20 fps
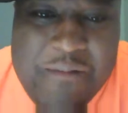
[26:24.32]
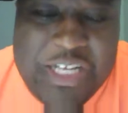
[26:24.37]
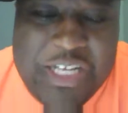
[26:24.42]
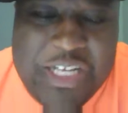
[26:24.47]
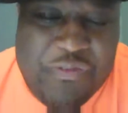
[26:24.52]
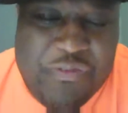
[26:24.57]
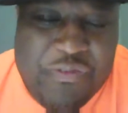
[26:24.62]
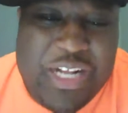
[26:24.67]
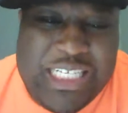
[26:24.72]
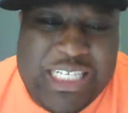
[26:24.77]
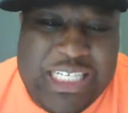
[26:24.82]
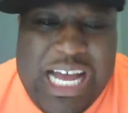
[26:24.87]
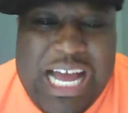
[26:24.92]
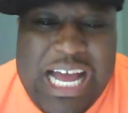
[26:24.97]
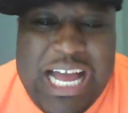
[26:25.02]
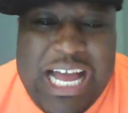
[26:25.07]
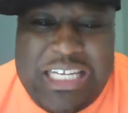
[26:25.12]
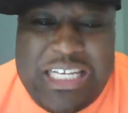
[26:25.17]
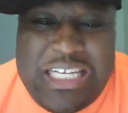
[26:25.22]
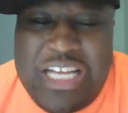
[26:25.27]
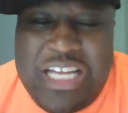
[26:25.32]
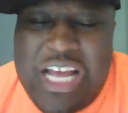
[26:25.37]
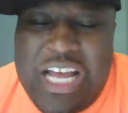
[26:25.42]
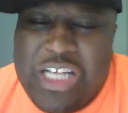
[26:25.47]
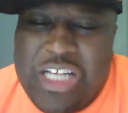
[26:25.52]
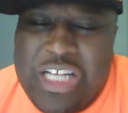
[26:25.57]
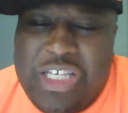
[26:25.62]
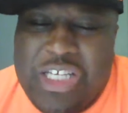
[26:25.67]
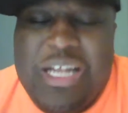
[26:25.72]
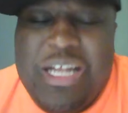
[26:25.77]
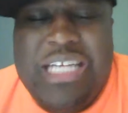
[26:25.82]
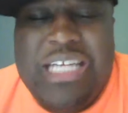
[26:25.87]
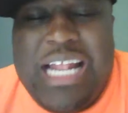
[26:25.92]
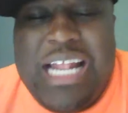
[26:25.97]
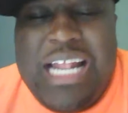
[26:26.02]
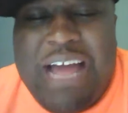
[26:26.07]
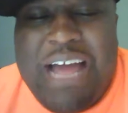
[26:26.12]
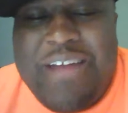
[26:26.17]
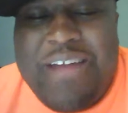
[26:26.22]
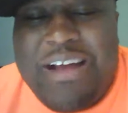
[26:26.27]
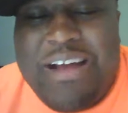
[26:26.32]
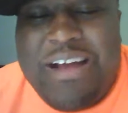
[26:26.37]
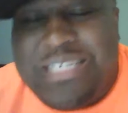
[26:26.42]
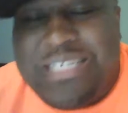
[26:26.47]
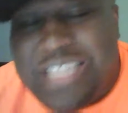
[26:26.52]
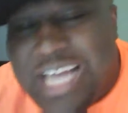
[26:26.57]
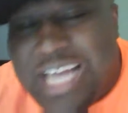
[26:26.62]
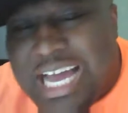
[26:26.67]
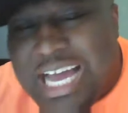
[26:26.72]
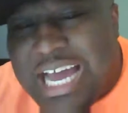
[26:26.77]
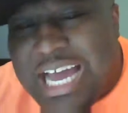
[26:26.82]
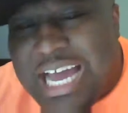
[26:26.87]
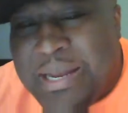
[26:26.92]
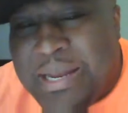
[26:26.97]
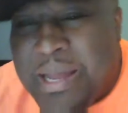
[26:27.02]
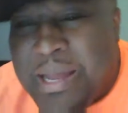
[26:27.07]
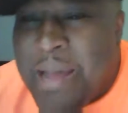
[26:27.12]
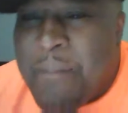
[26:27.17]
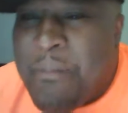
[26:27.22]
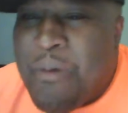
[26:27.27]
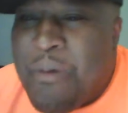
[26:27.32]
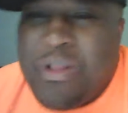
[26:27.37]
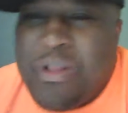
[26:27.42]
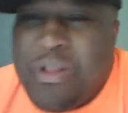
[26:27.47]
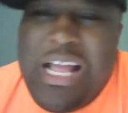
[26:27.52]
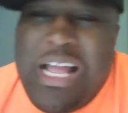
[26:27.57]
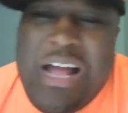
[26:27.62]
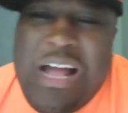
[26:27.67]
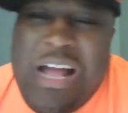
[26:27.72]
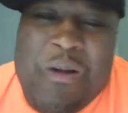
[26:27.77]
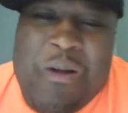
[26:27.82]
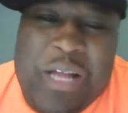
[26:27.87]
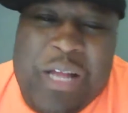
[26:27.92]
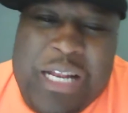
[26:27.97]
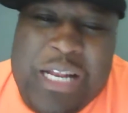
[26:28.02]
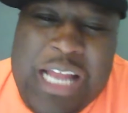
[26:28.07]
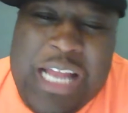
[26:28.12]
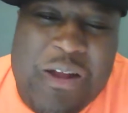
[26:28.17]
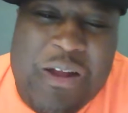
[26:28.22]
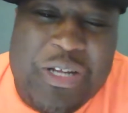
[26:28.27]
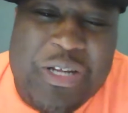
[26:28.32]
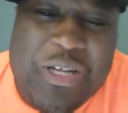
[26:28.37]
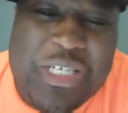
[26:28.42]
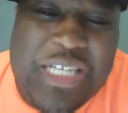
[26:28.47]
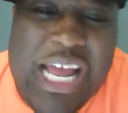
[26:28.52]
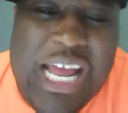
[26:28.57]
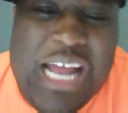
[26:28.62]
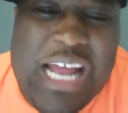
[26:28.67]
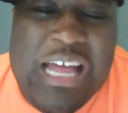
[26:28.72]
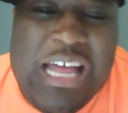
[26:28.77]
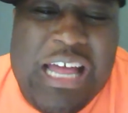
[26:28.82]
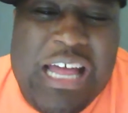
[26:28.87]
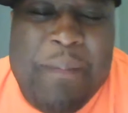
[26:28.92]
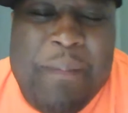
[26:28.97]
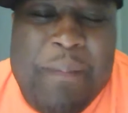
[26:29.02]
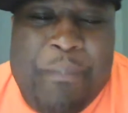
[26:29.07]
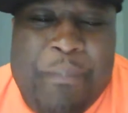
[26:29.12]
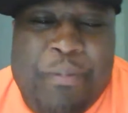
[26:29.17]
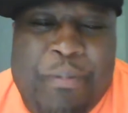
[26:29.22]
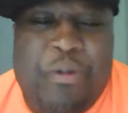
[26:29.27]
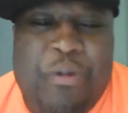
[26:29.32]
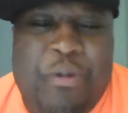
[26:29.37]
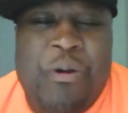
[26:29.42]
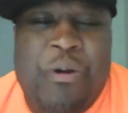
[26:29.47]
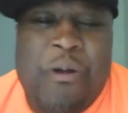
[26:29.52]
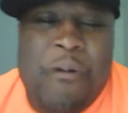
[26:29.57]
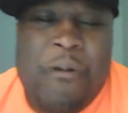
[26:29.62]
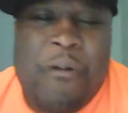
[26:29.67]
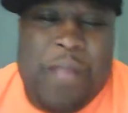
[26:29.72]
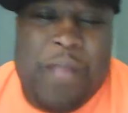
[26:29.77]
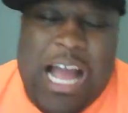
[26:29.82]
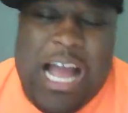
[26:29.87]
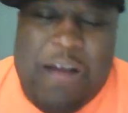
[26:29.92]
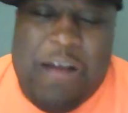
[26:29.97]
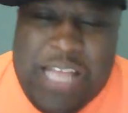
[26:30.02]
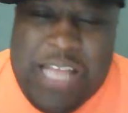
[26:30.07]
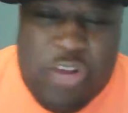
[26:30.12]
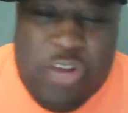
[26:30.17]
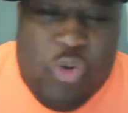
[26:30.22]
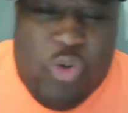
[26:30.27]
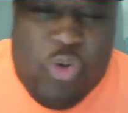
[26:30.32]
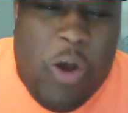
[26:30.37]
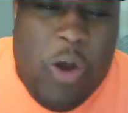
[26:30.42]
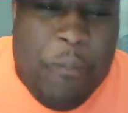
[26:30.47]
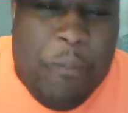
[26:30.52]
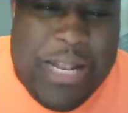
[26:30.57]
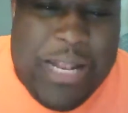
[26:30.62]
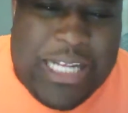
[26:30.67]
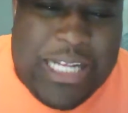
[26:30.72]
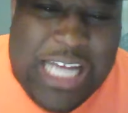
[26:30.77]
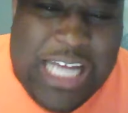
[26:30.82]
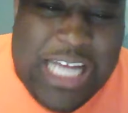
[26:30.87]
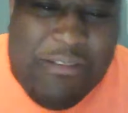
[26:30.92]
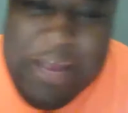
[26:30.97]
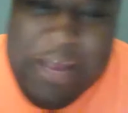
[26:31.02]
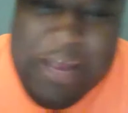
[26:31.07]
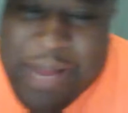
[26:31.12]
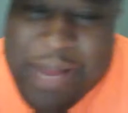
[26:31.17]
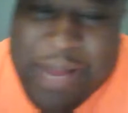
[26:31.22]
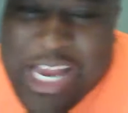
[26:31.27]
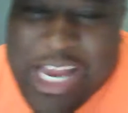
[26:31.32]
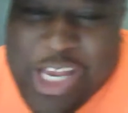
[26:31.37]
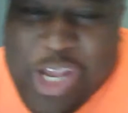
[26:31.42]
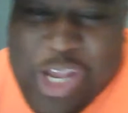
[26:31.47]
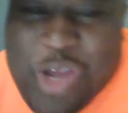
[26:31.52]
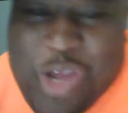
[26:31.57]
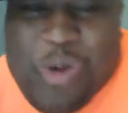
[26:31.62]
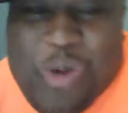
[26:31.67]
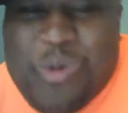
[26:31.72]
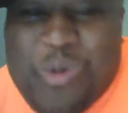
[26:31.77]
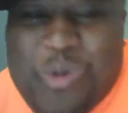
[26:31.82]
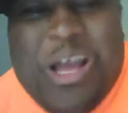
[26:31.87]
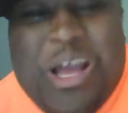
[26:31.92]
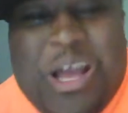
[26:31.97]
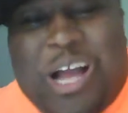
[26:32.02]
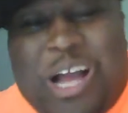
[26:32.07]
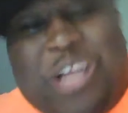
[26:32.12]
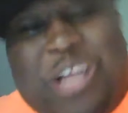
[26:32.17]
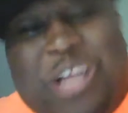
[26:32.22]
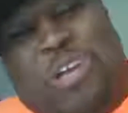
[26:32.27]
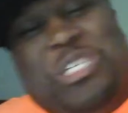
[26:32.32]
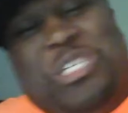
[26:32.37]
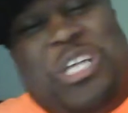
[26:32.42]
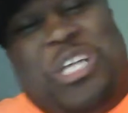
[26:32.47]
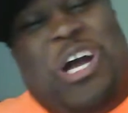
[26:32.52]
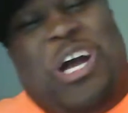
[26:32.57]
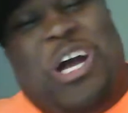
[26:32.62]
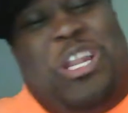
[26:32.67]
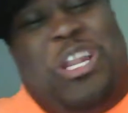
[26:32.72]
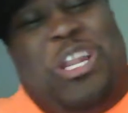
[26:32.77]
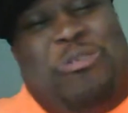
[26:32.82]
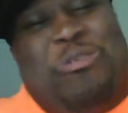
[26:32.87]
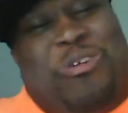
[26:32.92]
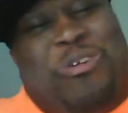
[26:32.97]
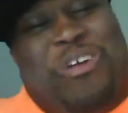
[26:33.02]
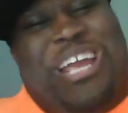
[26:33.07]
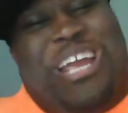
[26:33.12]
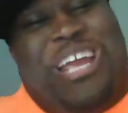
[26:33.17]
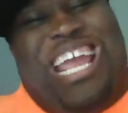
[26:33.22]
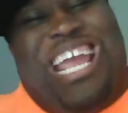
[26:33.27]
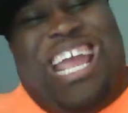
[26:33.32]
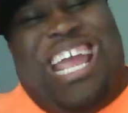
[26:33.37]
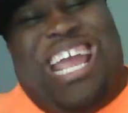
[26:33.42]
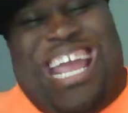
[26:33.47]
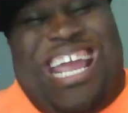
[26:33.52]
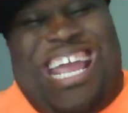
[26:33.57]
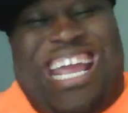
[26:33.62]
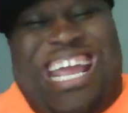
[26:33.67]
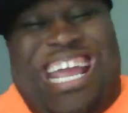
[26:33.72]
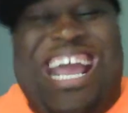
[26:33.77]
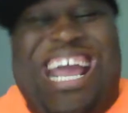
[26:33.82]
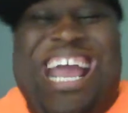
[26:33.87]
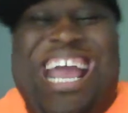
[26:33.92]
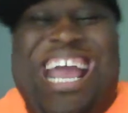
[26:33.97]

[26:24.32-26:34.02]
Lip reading: Just for the size, so they decided to have it outside. But what they don't understand, a lot of people didn't go up in the South like me and you are used to 100 degrees.